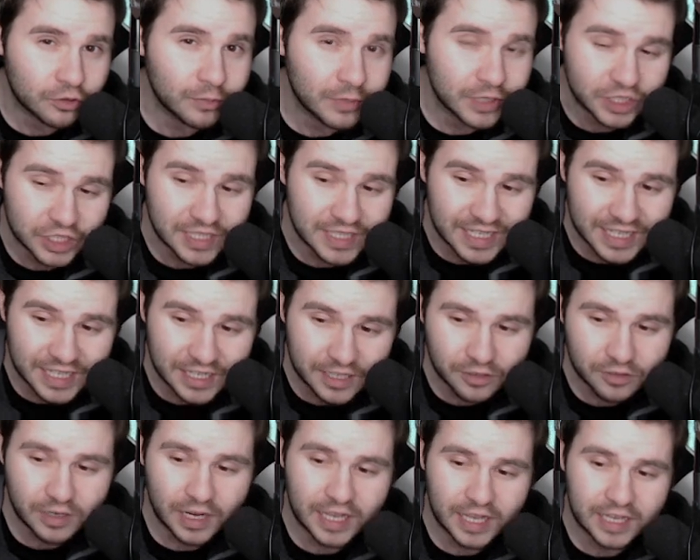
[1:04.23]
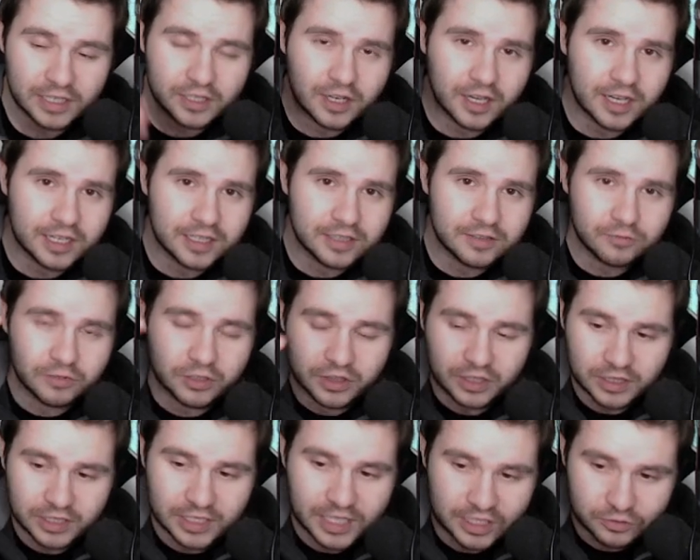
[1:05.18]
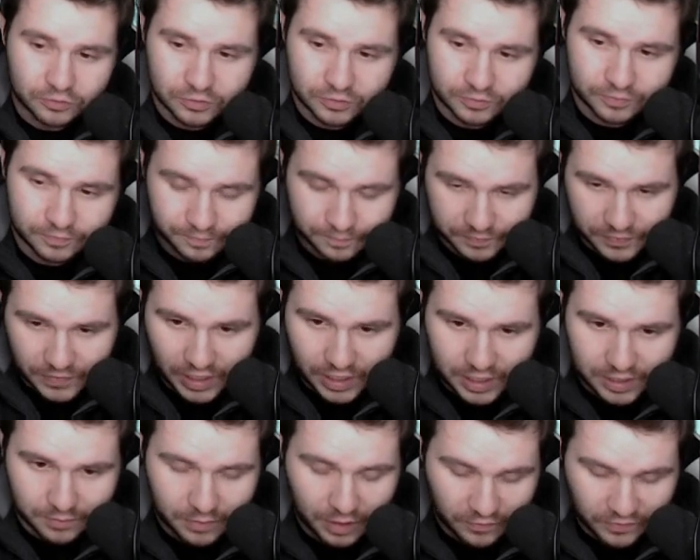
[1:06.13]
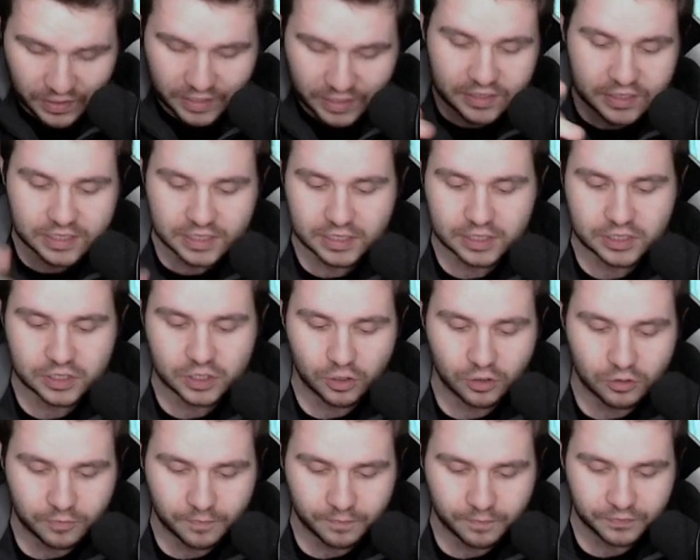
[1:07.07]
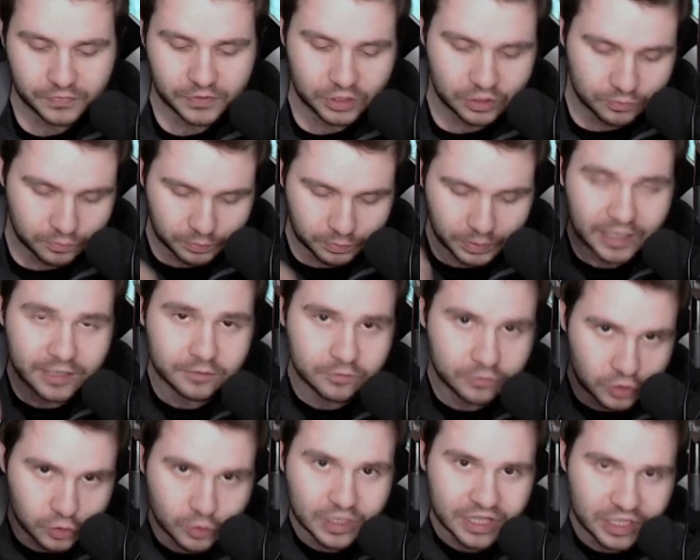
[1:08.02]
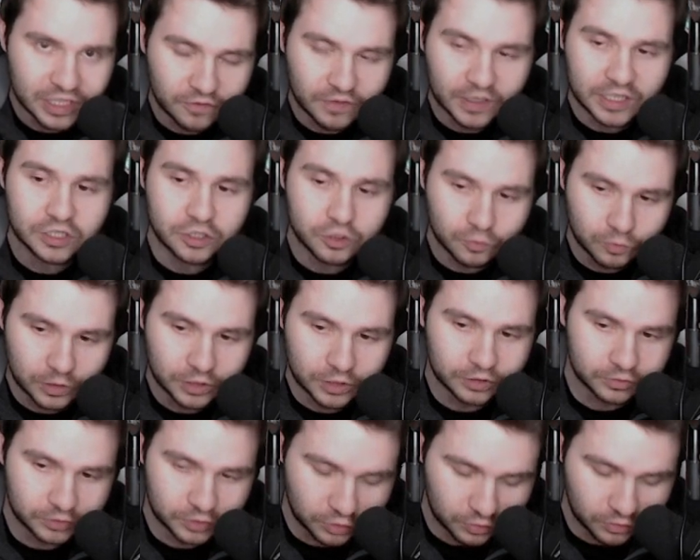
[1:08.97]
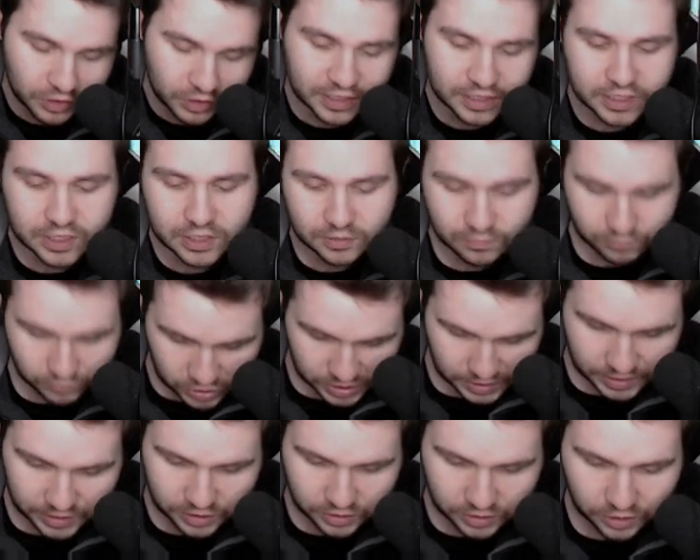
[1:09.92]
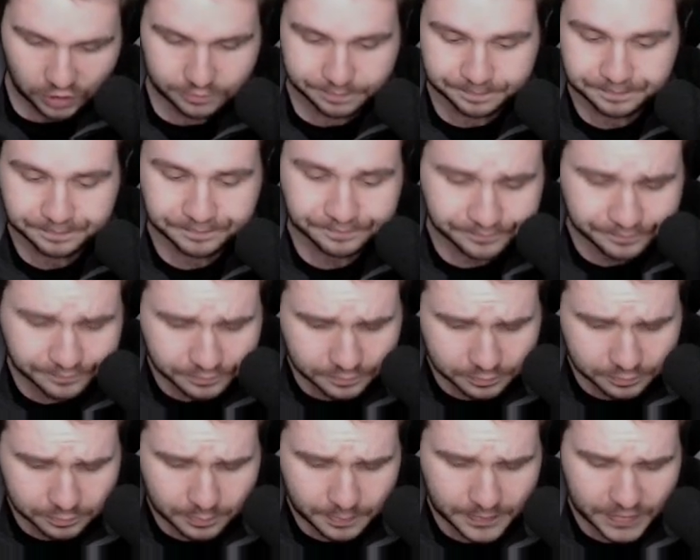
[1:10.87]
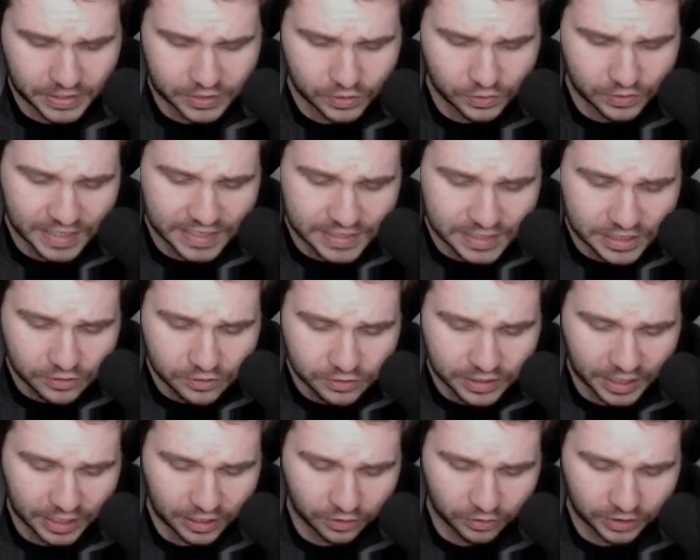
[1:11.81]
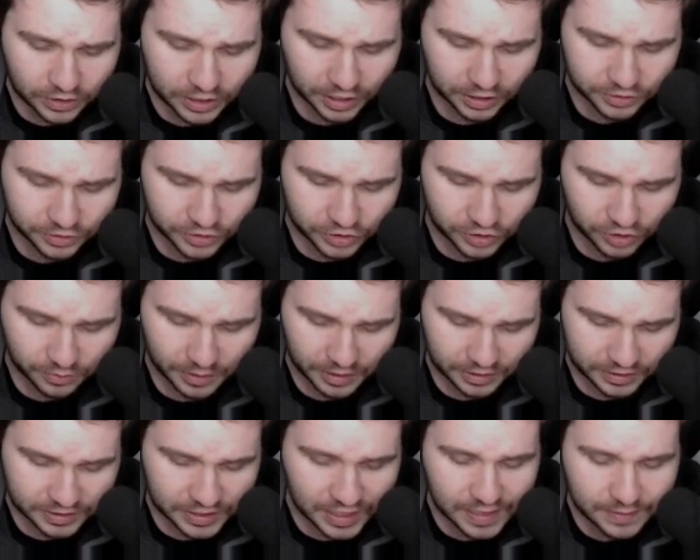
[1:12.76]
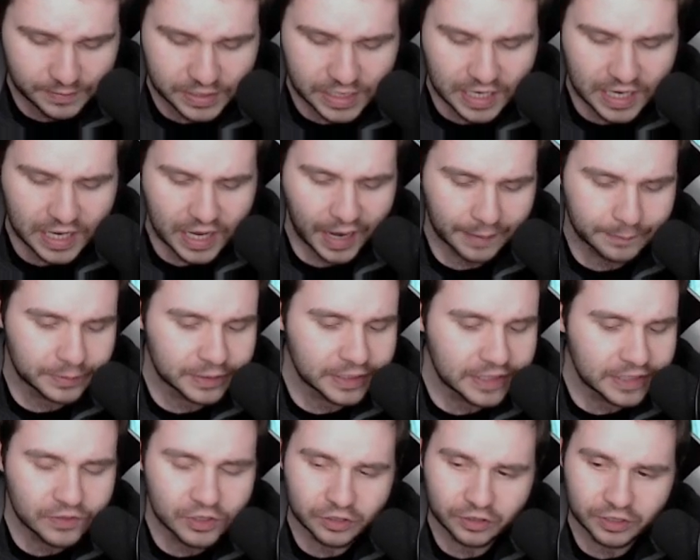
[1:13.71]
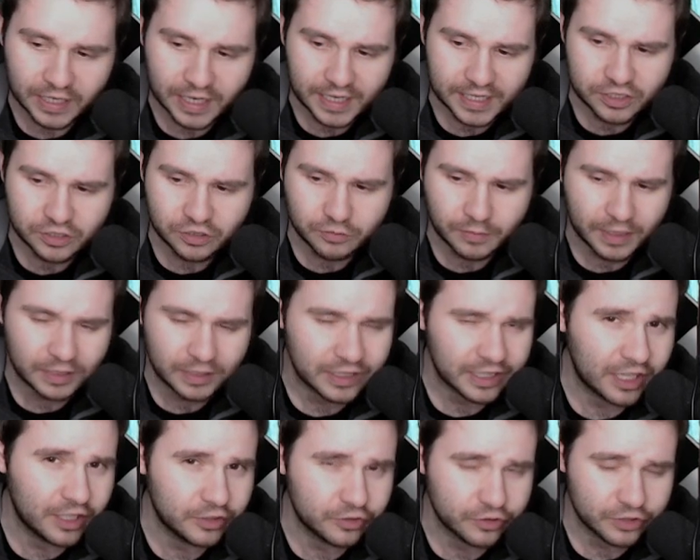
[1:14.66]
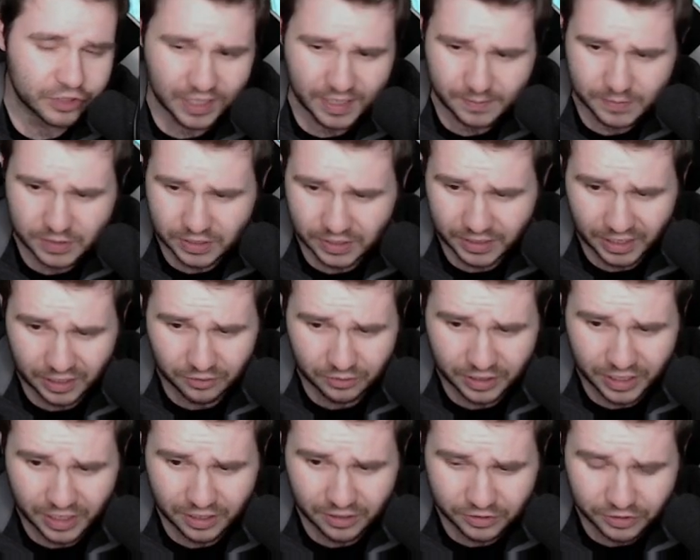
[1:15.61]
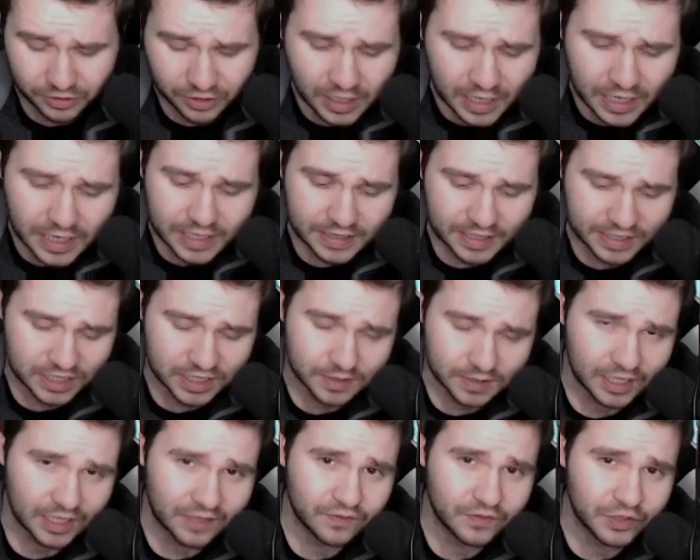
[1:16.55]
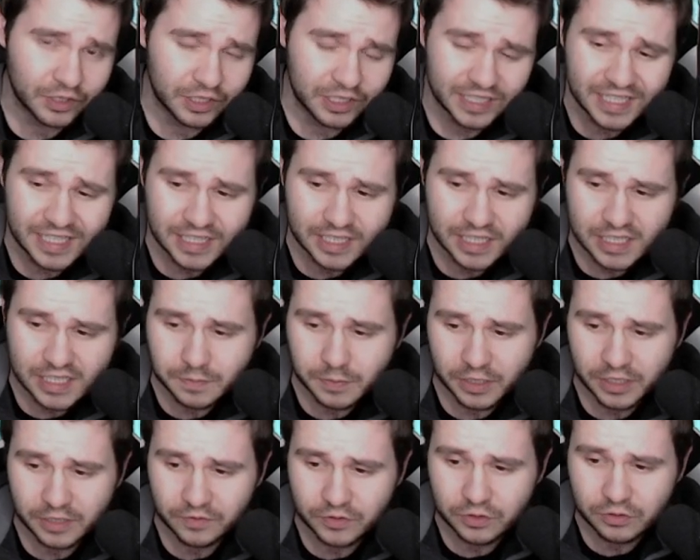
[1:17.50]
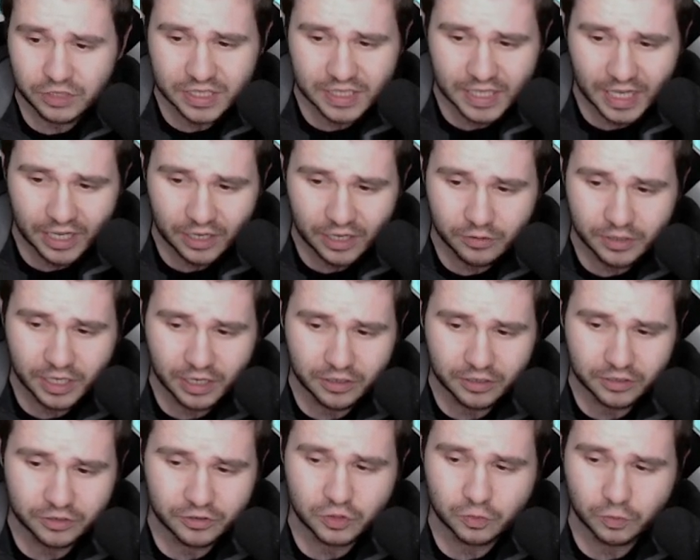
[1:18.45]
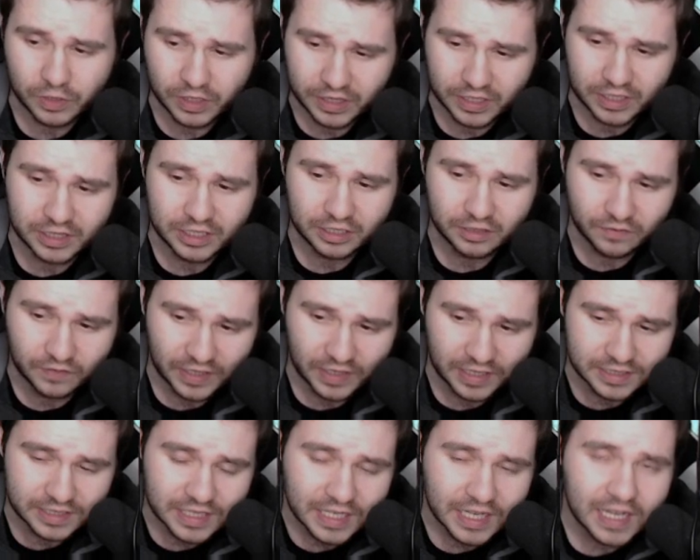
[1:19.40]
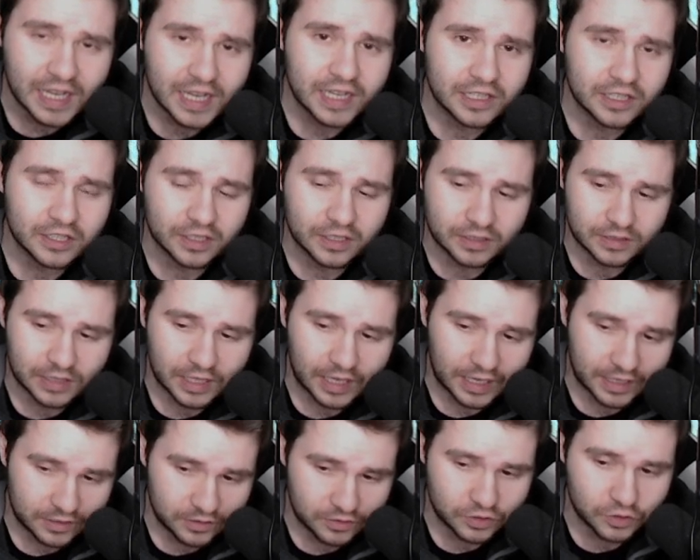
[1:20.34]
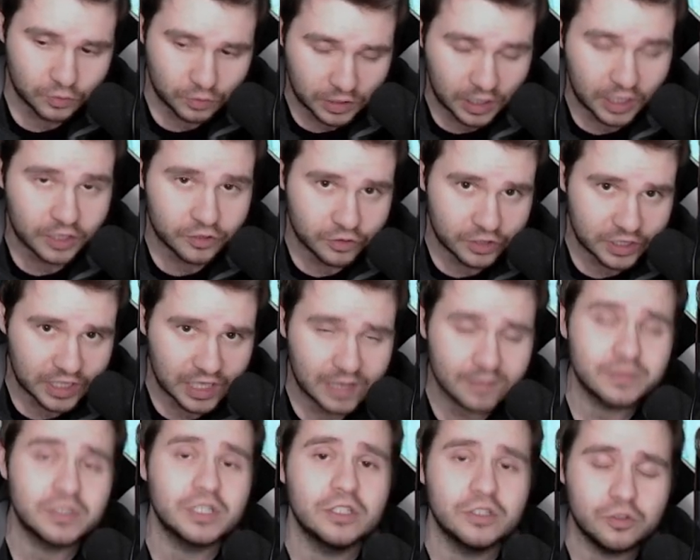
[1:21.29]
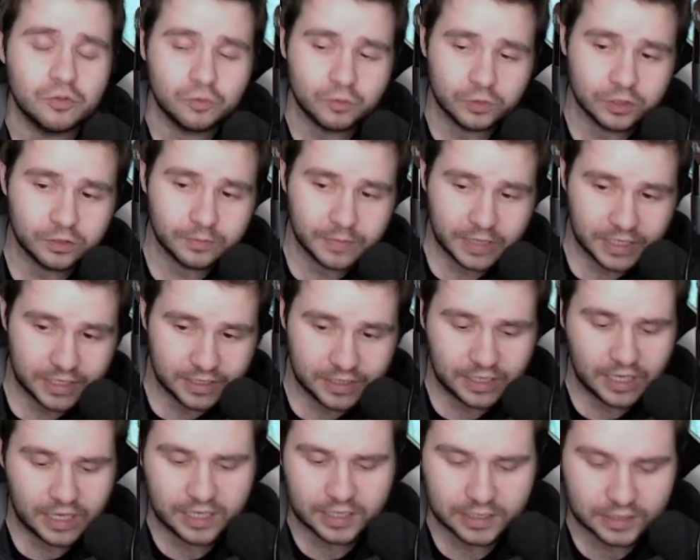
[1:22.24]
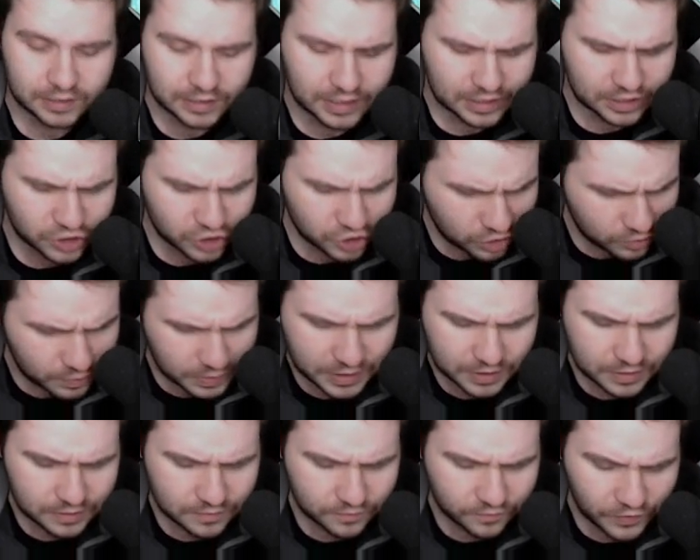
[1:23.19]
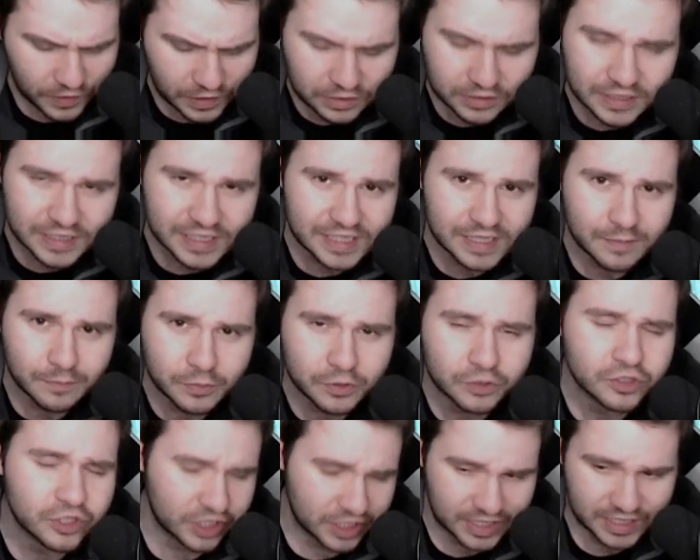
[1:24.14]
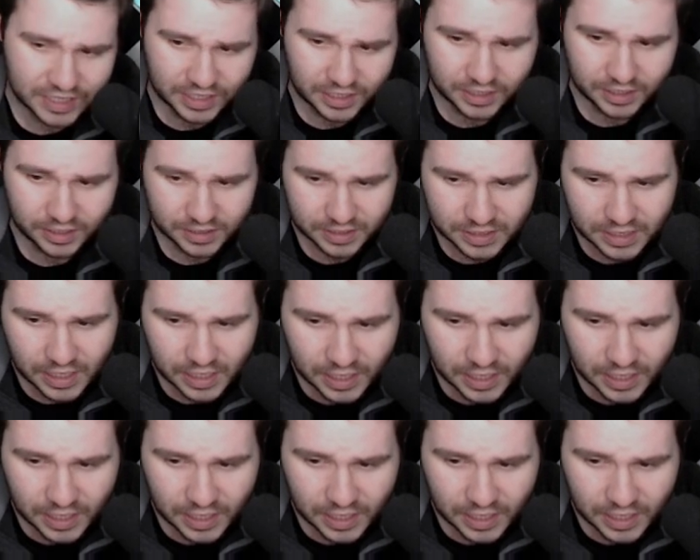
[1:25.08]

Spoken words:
missions here and not within the actual event. So by doing the event, you will do this, just letting you know. So it's asking you to KO a character a certain amount of times. I believe they're going to ask you about like 100 times to KO a character. That's going to get very tedious, but if you just KO characters within the event and do it 100 times, you will make it. And it should be fairly simple, just tedious.